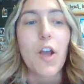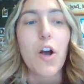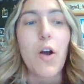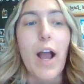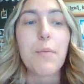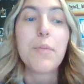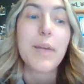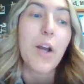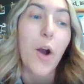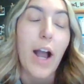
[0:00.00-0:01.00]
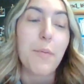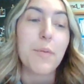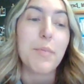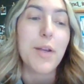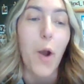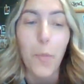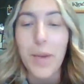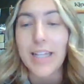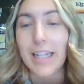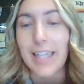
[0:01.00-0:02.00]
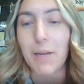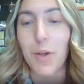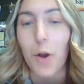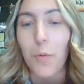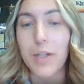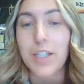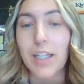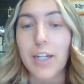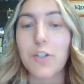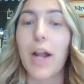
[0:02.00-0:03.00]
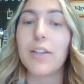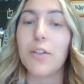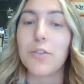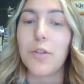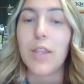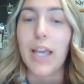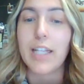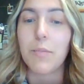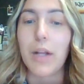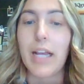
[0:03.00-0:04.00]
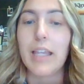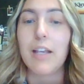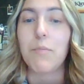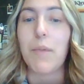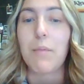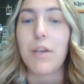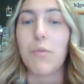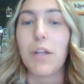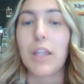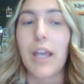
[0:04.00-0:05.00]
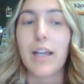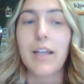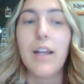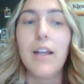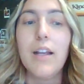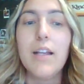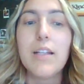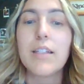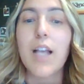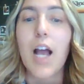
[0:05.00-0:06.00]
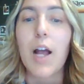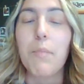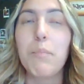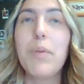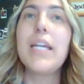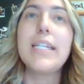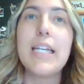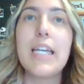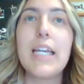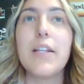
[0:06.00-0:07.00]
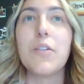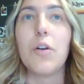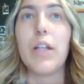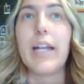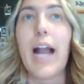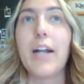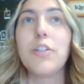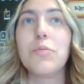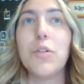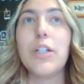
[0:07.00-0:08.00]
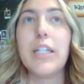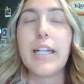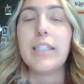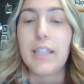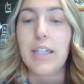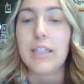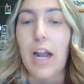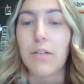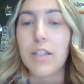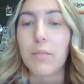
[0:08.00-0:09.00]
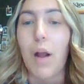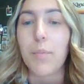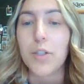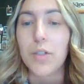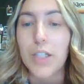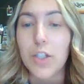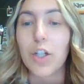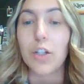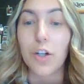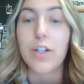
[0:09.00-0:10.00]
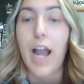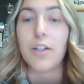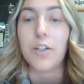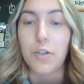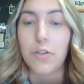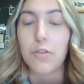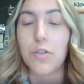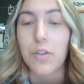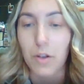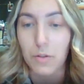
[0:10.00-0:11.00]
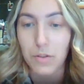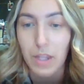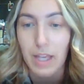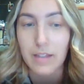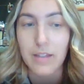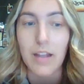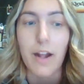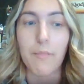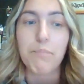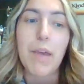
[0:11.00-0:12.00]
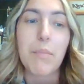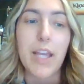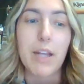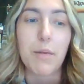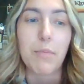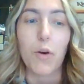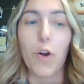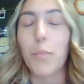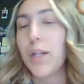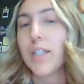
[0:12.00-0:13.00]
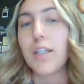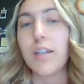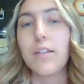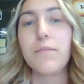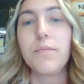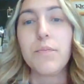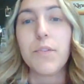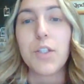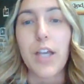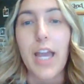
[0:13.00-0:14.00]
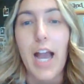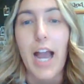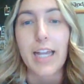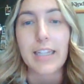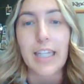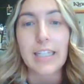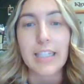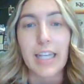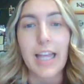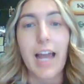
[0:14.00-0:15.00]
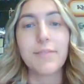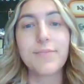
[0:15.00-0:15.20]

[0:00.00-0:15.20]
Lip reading: I would be hoping that they'd be open to like trying those new things, but I think maybe with like some PDs or like actually like sitting down and some opportunities to learn how to use those things, maybe they'd be more open to AI and things like that.